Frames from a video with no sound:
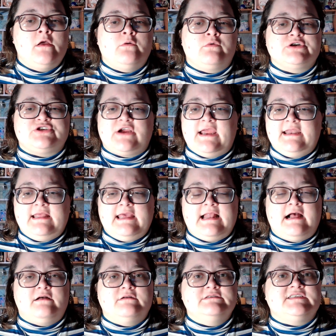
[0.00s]
We're trying to get
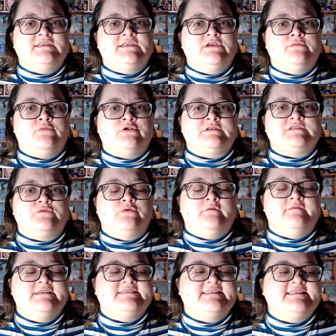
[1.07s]
out and to do more school
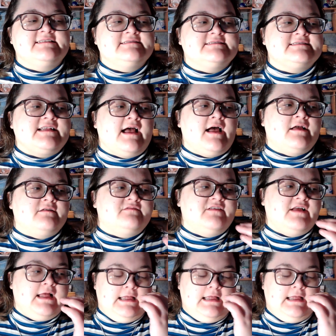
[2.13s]
visits and stuff.